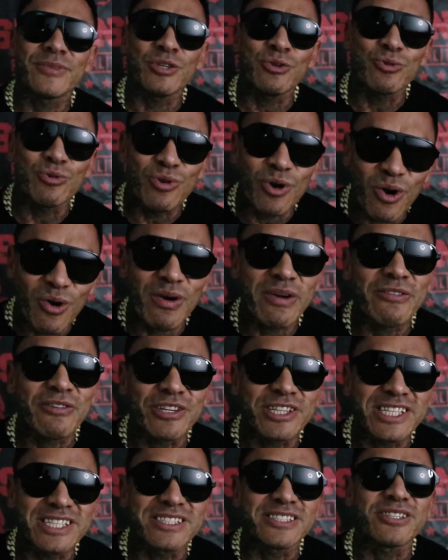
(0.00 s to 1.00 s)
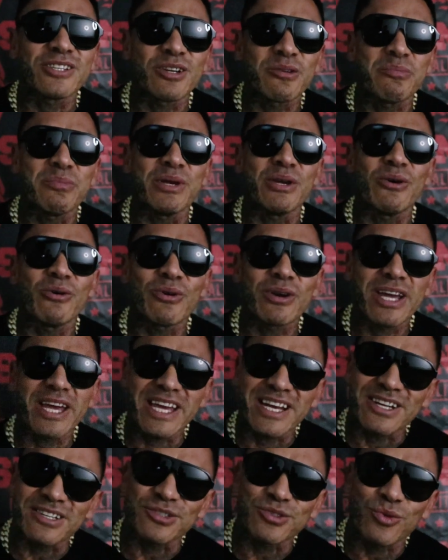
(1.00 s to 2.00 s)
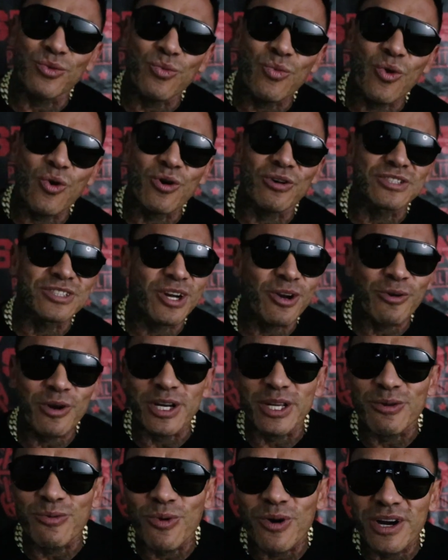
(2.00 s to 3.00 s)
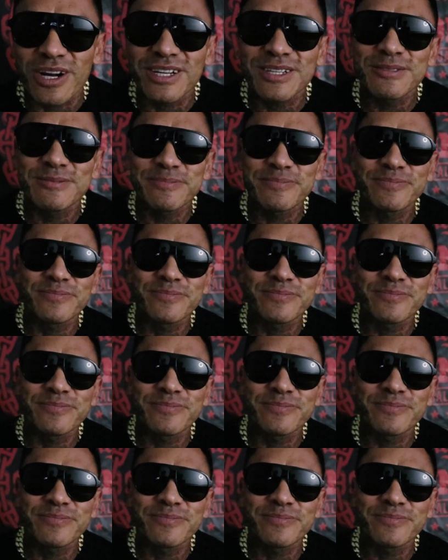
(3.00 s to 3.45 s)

You know everything's gonna be okay because the war's already won.